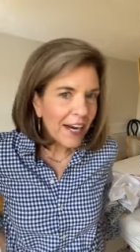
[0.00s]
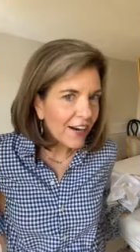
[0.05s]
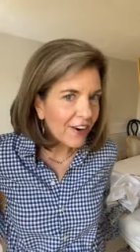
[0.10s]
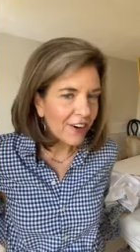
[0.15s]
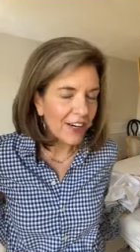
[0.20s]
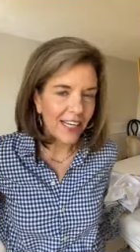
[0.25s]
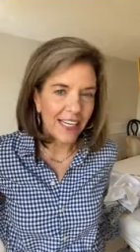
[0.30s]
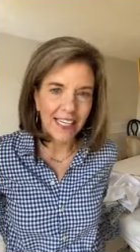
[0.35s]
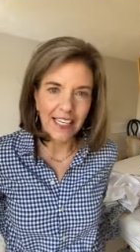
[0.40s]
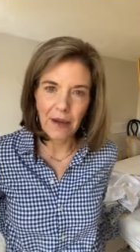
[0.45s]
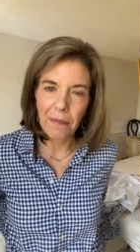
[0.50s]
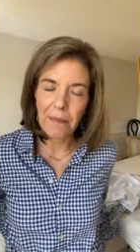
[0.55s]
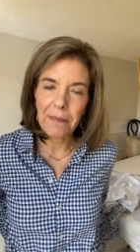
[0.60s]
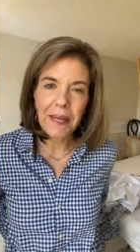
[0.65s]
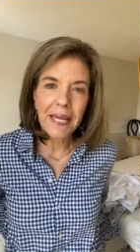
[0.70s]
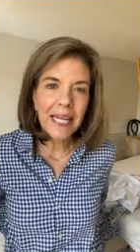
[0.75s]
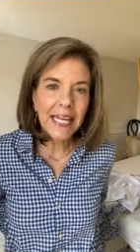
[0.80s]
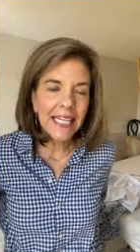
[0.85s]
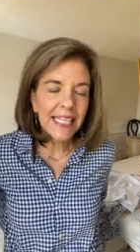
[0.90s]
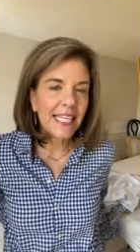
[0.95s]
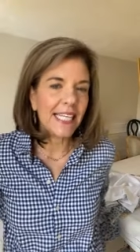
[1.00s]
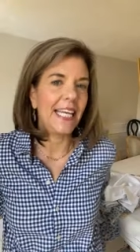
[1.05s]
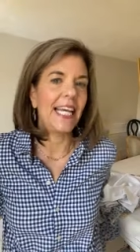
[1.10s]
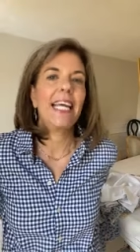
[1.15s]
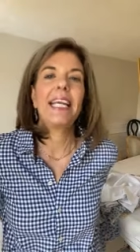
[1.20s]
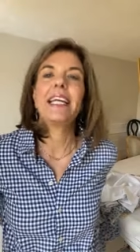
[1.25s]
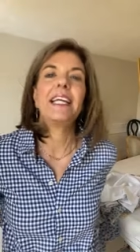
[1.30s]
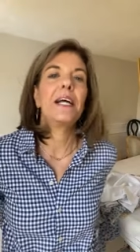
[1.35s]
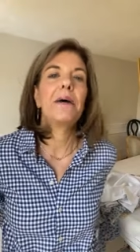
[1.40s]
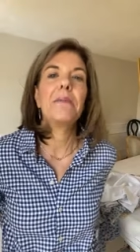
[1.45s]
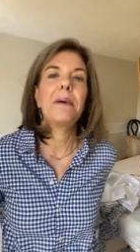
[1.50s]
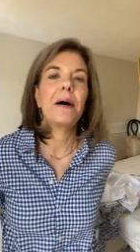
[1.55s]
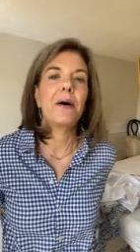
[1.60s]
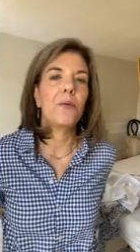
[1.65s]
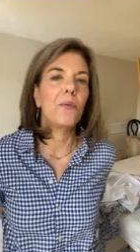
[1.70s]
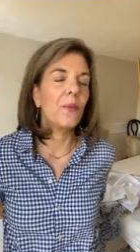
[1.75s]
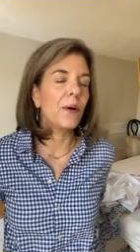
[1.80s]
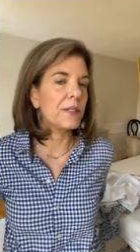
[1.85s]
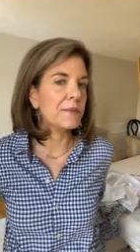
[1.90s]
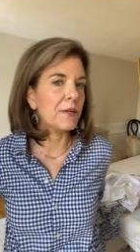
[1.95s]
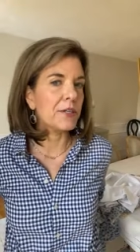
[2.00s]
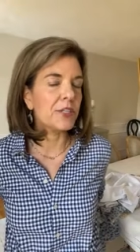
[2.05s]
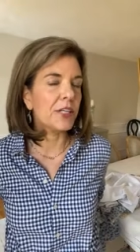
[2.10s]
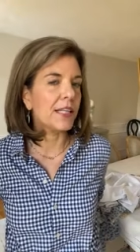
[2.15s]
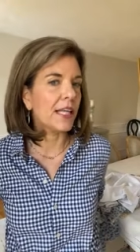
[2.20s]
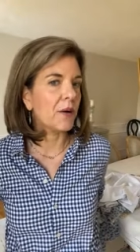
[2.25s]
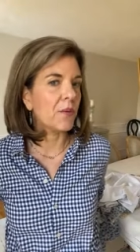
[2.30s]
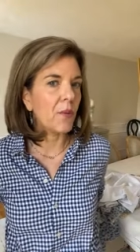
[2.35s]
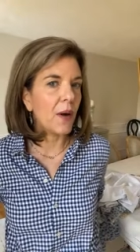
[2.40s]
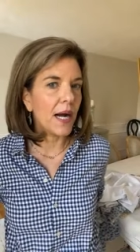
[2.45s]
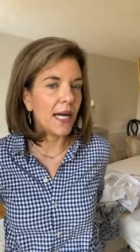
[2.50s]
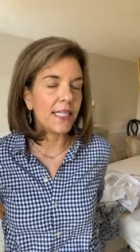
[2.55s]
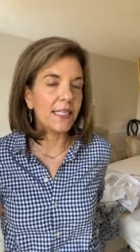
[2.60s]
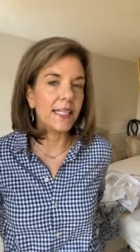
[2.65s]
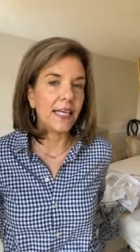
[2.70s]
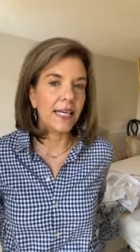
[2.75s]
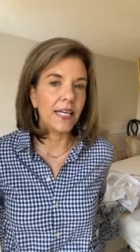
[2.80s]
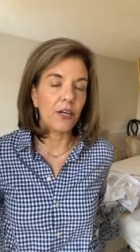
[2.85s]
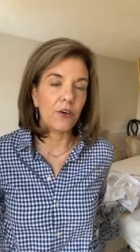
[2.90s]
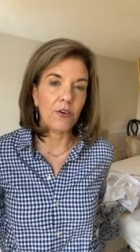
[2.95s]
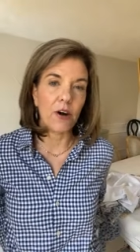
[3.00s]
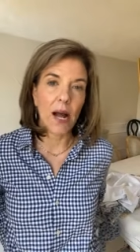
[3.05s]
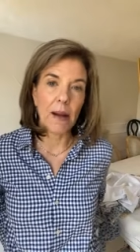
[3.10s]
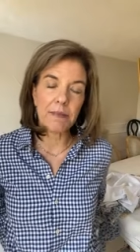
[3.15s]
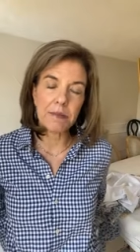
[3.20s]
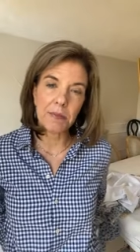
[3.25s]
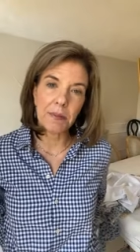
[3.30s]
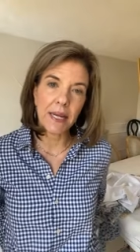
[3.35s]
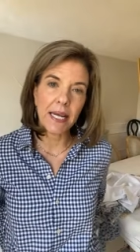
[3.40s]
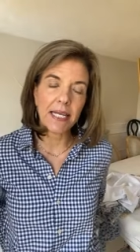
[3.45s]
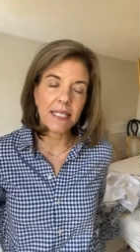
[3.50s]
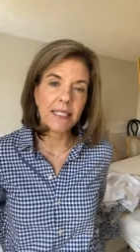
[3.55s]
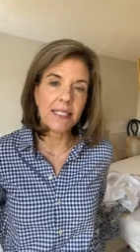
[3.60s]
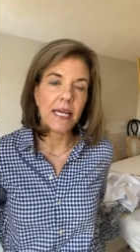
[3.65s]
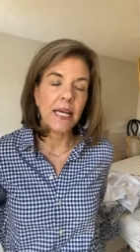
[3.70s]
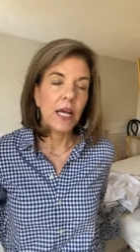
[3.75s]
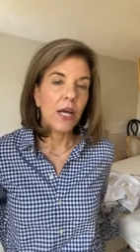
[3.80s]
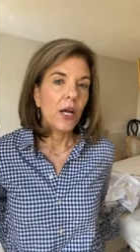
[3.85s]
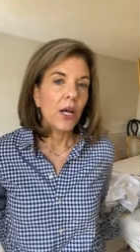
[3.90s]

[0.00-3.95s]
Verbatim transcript: very opinionated about, especially like wide leg cropped pants,